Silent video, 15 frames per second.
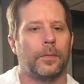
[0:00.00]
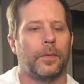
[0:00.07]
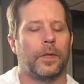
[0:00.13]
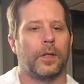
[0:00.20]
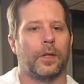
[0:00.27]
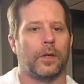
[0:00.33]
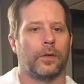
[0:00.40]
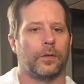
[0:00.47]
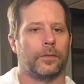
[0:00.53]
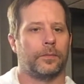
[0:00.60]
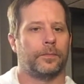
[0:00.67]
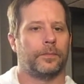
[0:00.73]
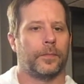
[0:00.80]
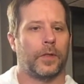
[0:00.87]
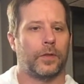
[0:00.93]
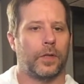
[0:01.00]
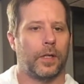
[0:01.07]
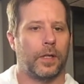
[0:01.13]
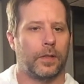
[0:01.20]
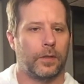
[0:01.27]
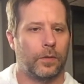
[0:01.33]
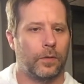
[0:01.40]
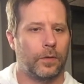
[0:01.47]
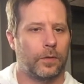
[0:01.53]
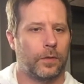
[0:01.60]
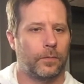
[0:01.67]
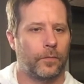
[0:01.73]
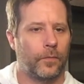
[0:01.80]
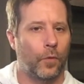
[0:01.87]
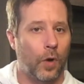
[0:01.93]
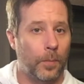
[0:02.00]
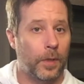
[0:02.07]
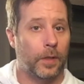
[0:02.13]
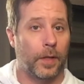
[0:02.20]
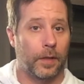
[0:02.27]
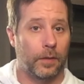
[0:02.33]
And I try to get students to form it